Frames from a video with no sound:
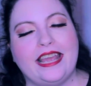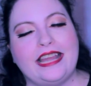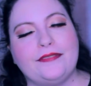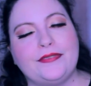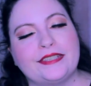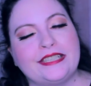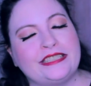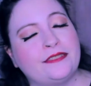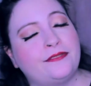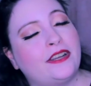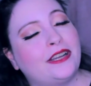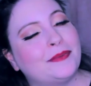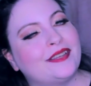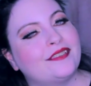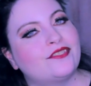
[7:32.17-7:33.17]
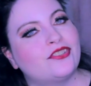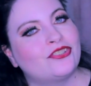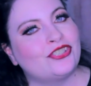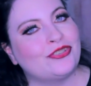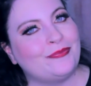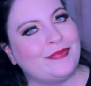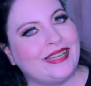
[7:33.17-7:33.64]
And if you'd like to follow me on
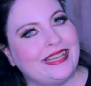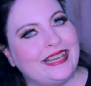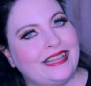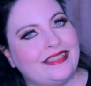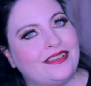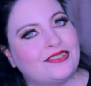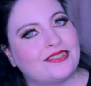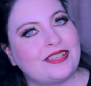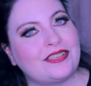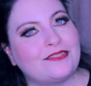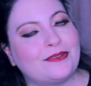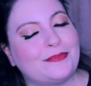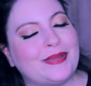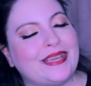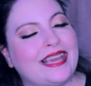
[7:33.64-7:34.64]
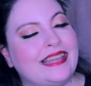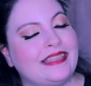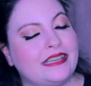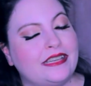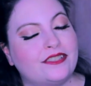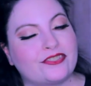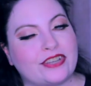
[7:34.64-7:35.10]
social media, those links will be in
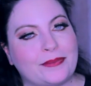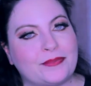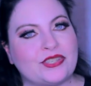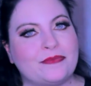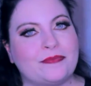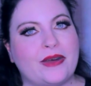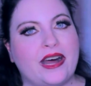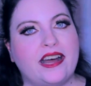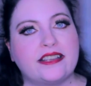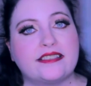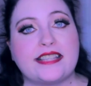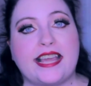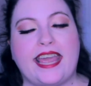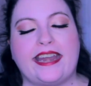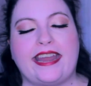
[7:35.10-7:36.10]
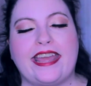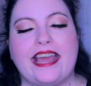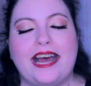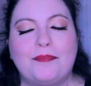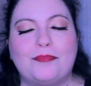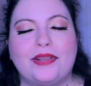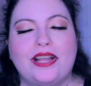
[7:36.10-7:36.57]
the description box, and I
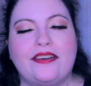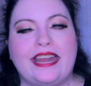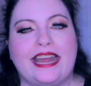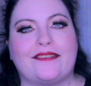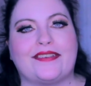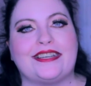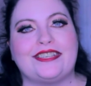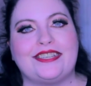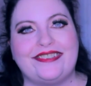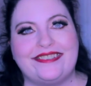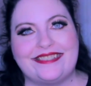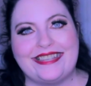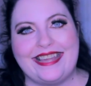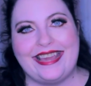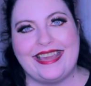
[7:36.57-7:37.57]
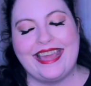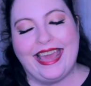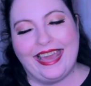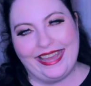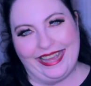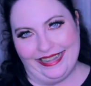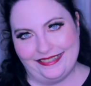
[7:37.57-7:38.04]
upload every Tuesday
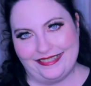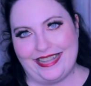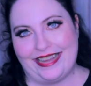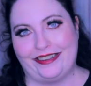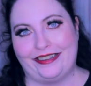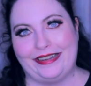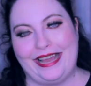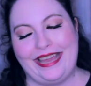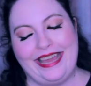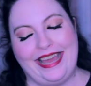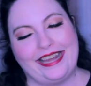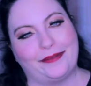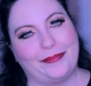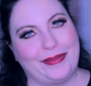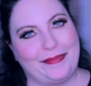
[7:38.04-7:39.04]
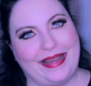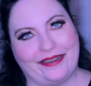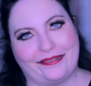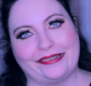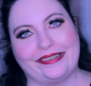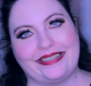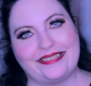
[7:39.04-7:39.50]
and Saturday, and I'll be
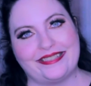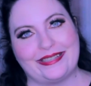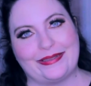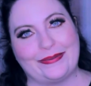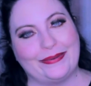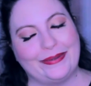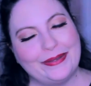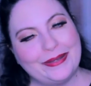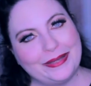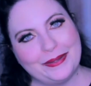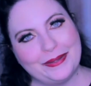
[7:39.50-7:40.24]
back really soon.